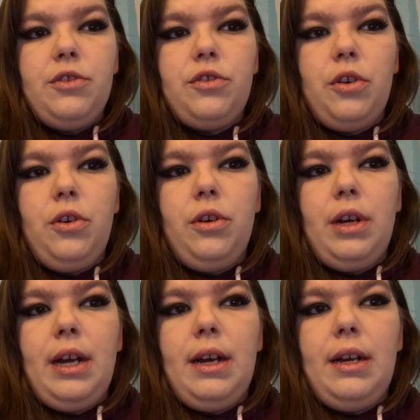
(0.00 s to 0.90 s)
So
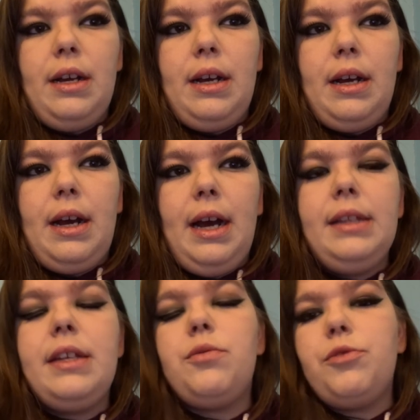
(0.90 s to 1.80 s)

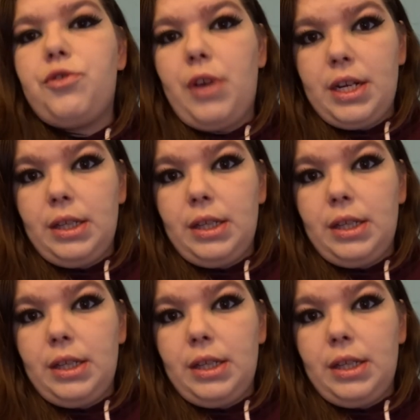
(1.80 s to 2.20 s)
Alice was tried